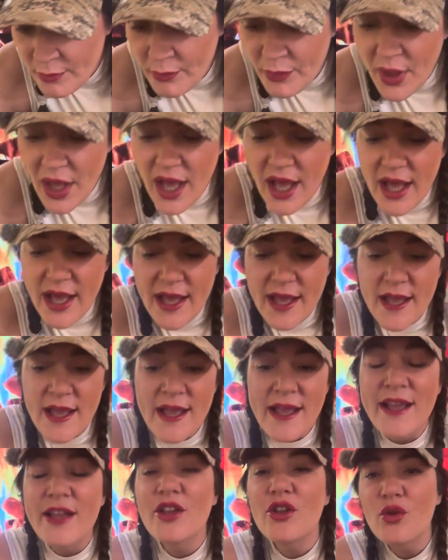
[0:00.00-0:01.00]
But
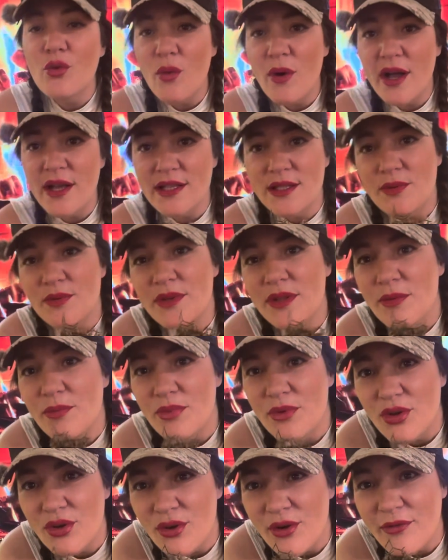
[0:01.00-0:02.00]
you wind up with a
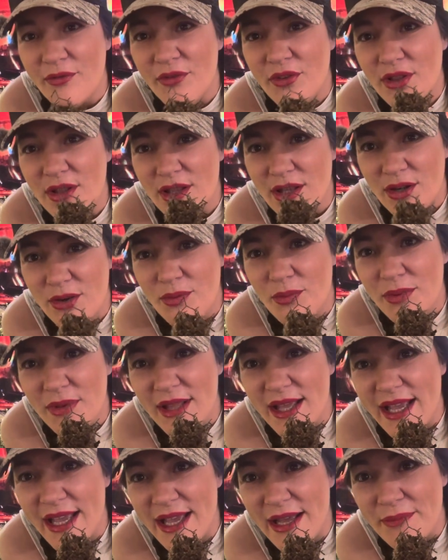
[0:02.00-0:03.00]
beautiful little
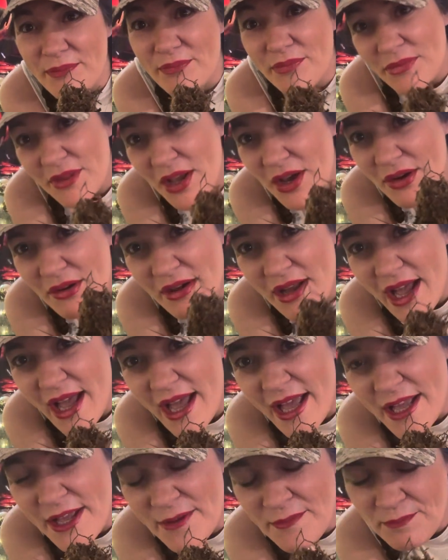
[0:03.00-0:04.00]
plant.
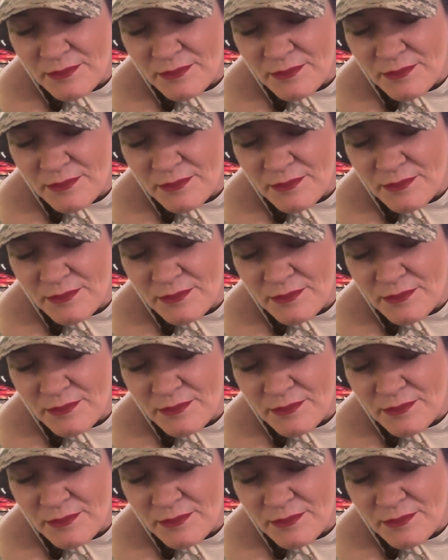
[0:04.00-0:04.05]
Okay?